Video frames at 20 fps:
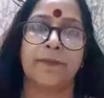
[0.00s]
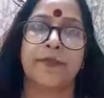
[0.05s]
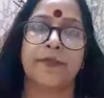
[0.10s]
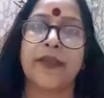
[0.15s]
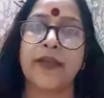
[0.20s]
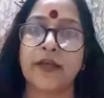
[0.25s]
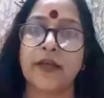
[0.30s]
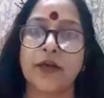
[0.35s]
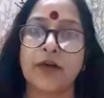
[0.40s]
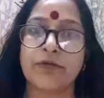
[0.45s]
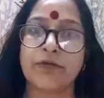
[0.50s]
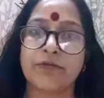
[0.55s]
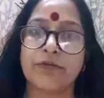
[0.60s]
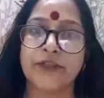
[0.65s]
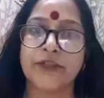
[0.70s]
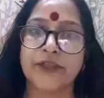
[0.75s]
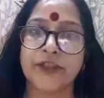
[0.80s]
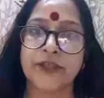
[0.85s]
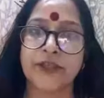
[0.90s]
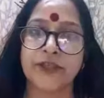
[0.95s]
think of
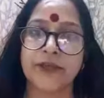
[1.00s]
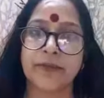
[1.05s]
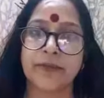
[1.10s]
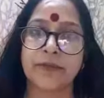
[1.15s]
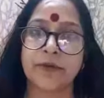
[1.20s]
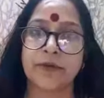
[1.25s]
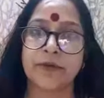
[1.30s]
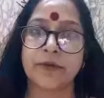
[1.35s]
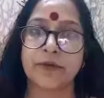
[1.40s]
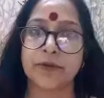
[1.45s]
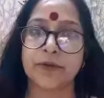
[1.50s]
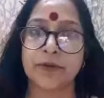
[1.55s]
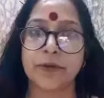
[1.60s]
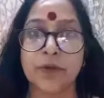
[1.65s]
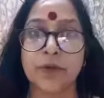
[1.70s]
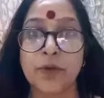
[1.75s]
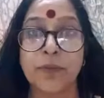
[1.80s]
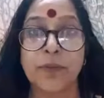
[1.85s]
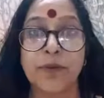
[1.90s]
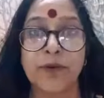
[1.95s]
wishing them
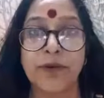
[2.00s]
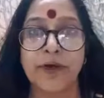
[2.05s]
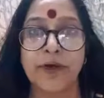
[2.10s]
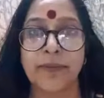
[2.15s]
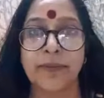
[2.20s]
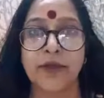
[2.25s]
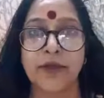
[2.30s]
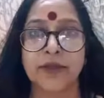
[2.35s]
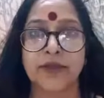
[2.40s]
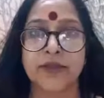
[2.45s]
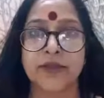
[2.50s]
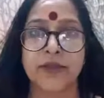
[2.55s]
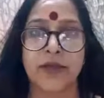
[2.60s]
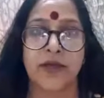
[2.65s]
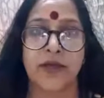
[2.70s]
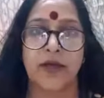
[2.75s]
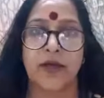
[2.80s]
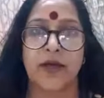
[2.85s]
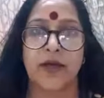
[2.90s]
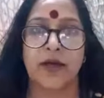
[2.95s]
Guru Purnimas,
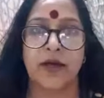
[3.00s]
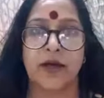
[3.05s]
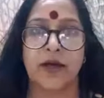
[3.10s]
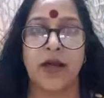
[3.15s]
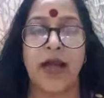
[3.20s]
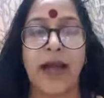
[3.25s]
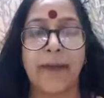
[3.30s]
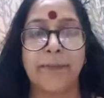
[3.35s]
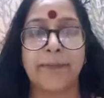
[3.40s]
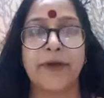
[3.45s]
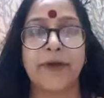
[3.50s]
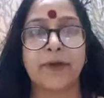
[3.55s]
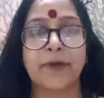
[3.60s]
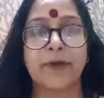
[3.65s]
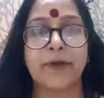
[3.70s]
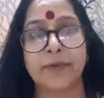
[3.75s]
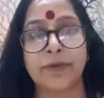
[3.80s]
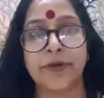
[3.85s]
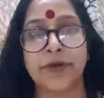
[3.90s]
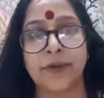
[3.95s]
a happy
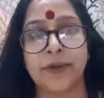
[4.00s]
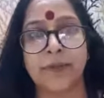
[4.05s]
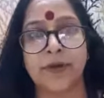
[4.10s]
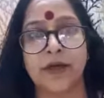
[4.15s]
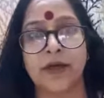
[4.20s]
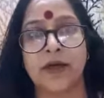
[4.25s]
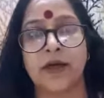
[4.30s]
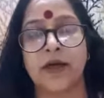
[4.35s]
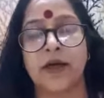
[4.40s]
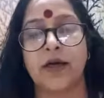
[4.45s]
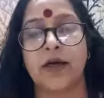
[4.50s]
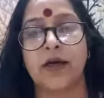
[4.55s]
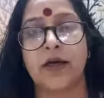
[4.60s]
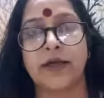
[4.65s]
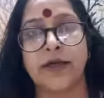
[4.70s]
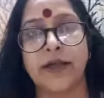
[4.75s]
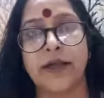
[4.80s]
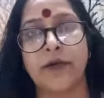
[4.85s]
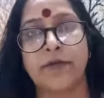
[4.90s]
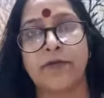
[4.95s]
Guru Purnima, a
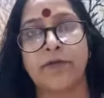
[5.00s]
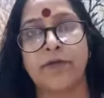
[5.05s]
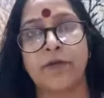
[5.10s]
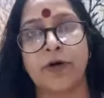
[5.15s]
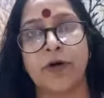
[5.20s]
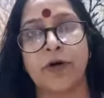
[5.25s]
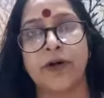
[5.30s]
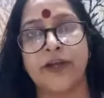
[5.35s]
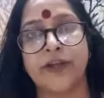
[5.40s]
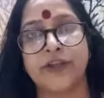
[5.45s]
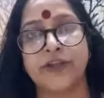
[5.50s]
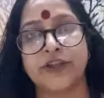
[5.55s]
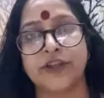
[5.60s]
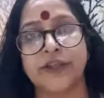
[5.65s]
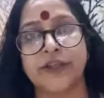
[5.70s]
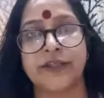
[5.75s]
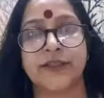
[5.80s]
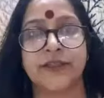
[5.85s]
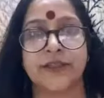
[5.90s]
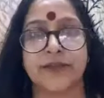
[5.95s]
day for
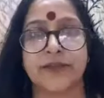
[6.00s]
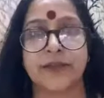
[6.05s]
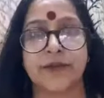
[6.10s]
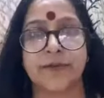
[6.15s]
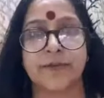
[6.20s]
educators.